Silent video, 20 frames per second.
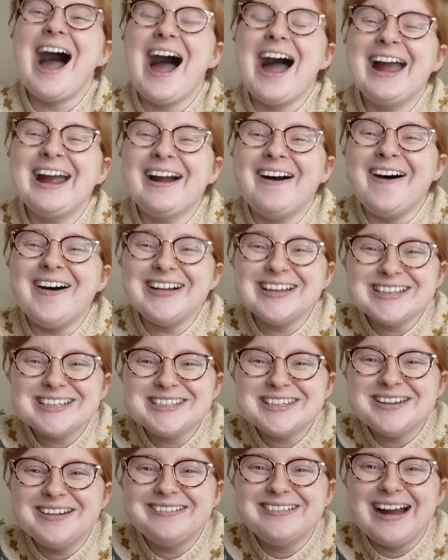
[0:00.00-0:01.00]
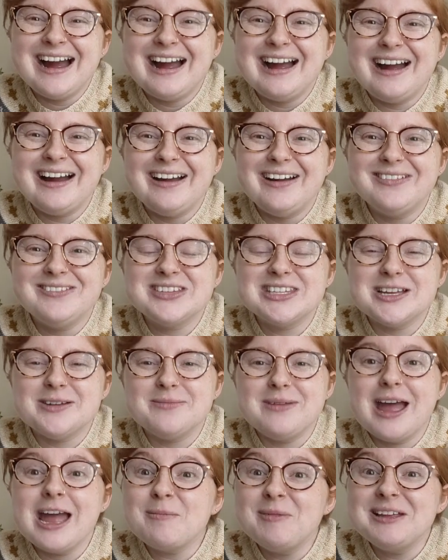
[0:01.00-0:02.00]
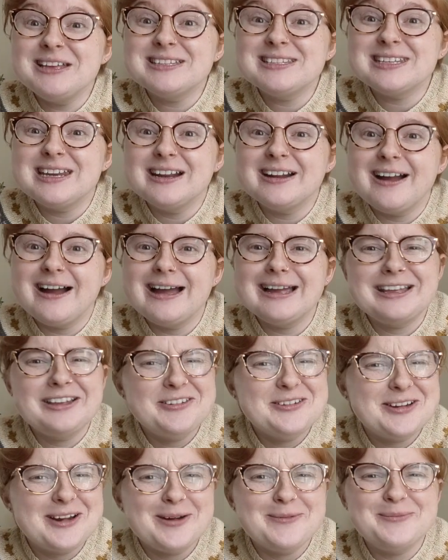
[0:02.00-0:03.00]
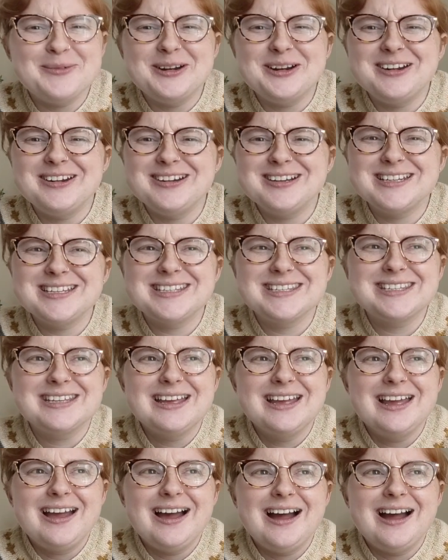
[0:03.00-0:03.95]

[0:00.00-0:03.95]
I also have some eggplants that I got, cucumbers,